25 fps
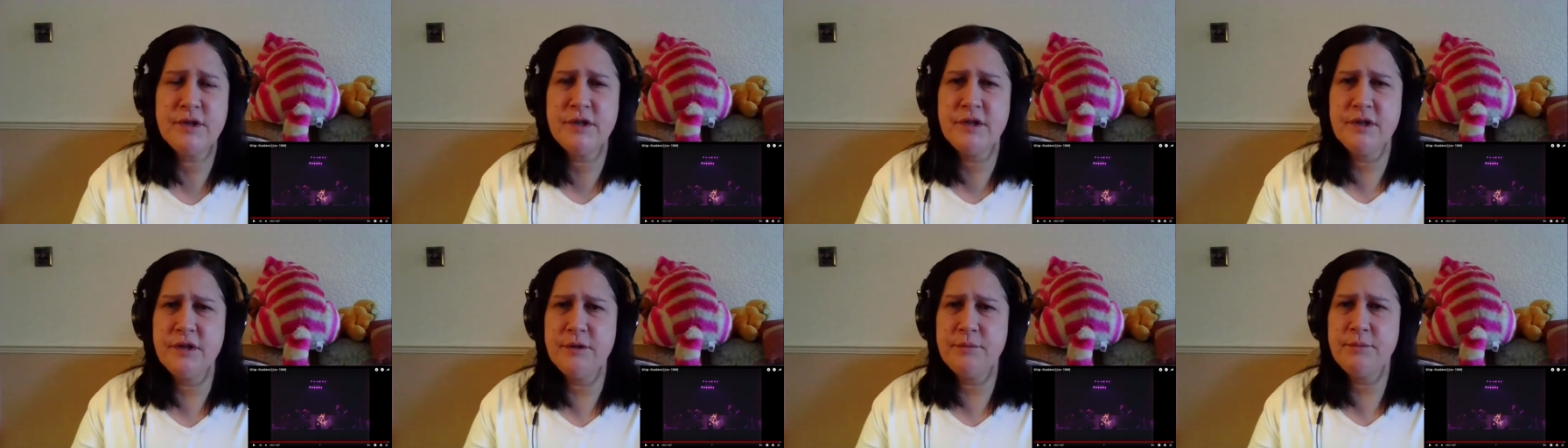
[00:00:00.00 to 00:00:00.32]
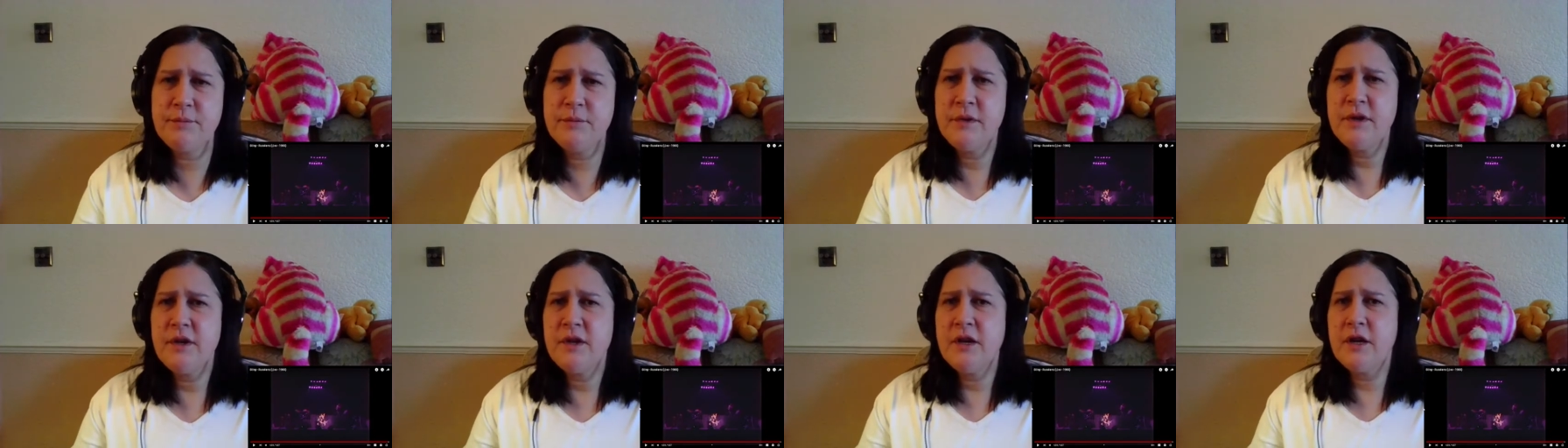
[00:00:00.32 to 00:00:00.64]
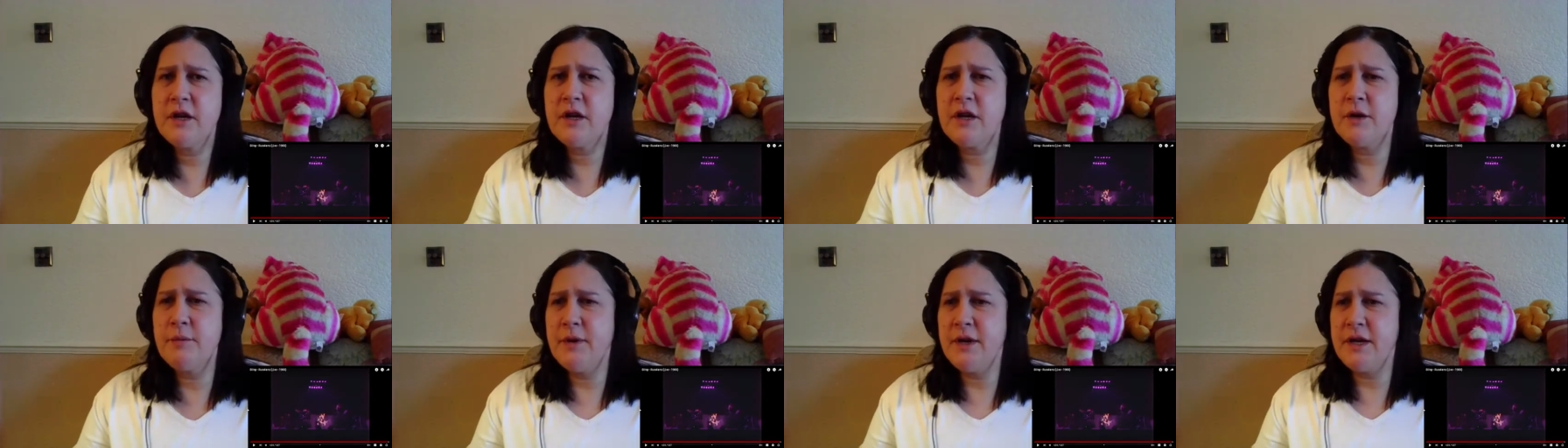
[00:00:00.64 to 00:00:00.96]
um, a
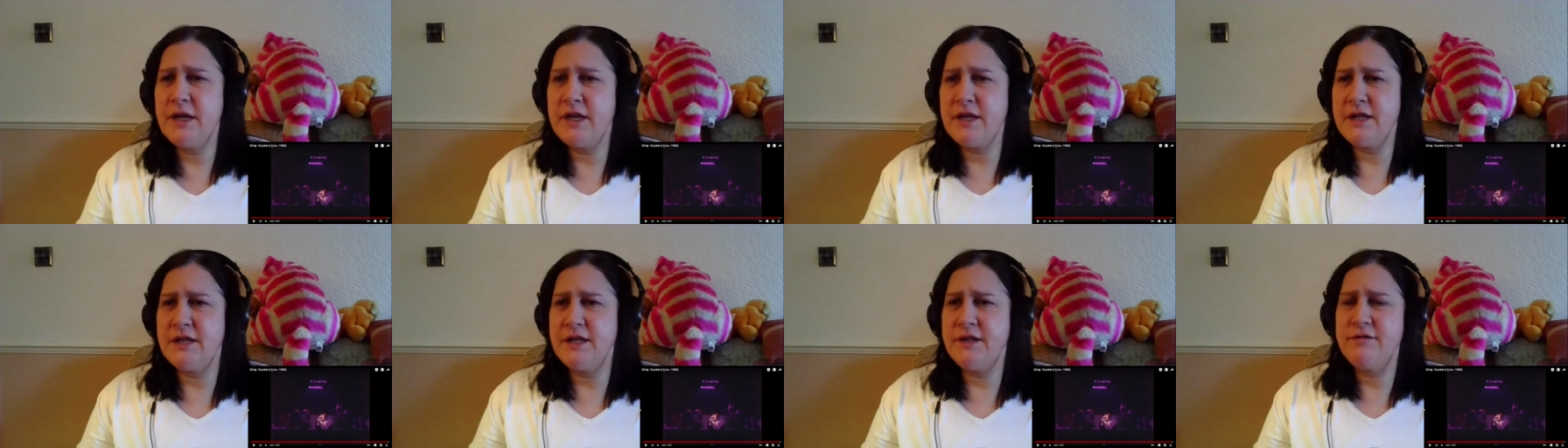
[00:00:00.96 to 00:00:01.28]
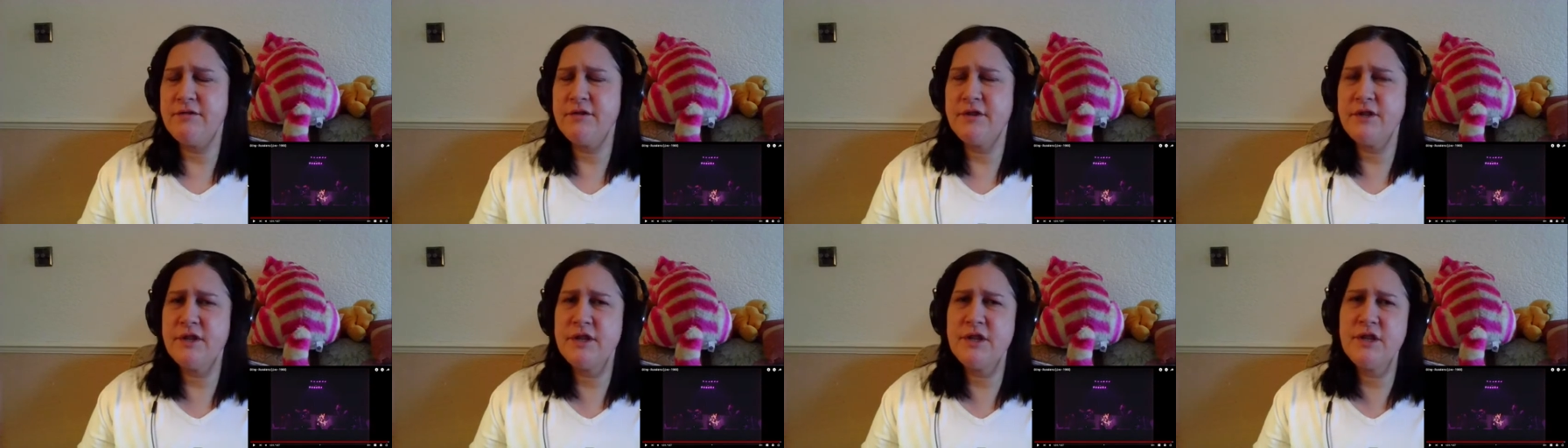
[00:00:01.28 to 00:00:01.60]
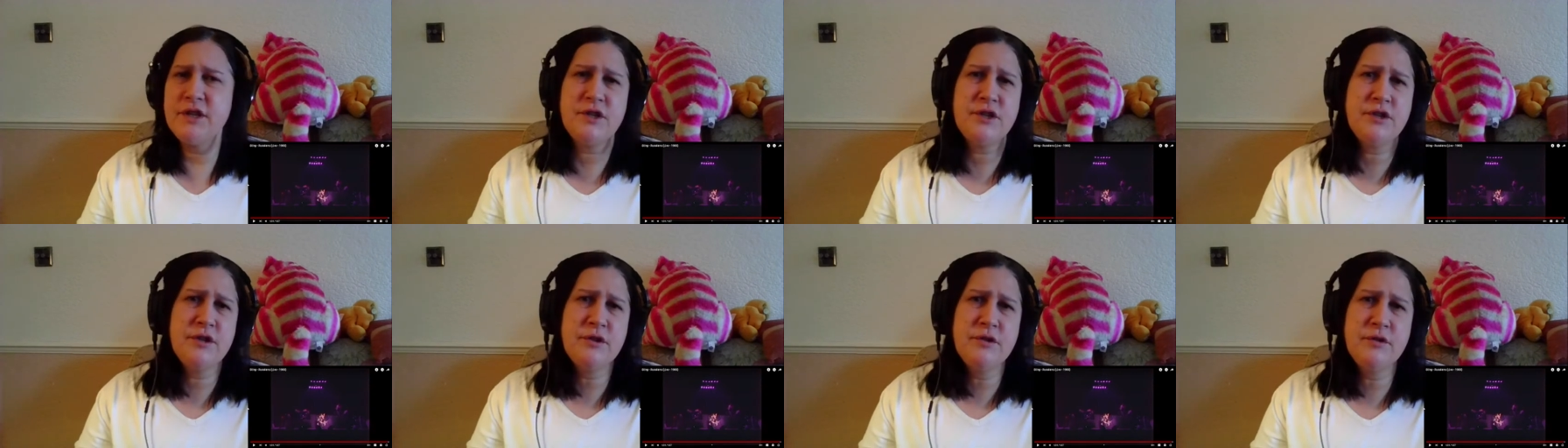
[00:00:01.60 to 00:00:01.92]
completely different
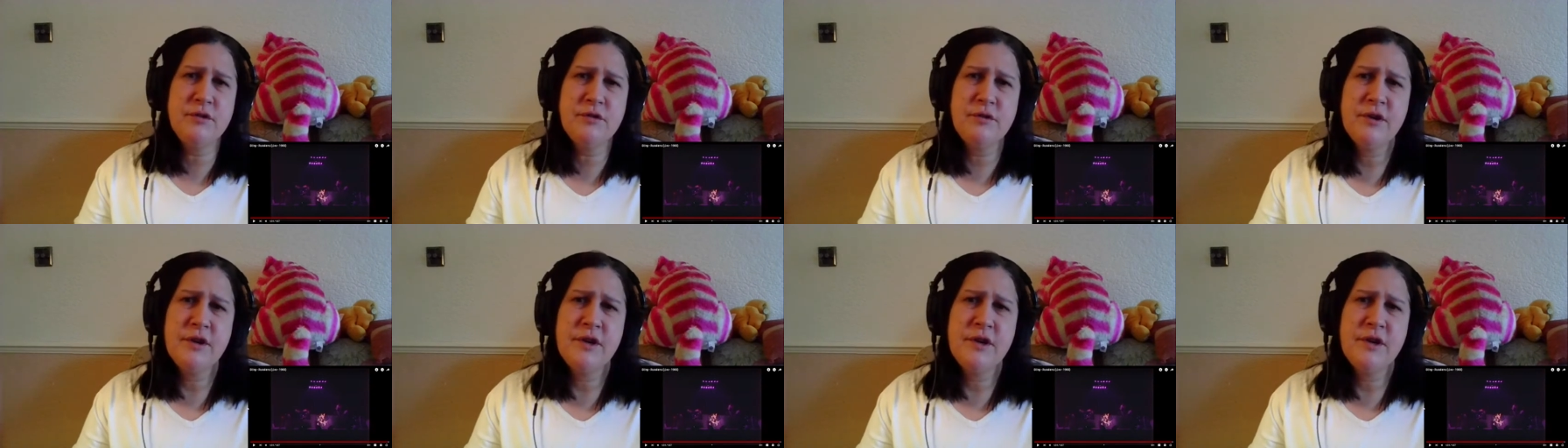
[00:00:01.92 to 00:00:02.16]
issue.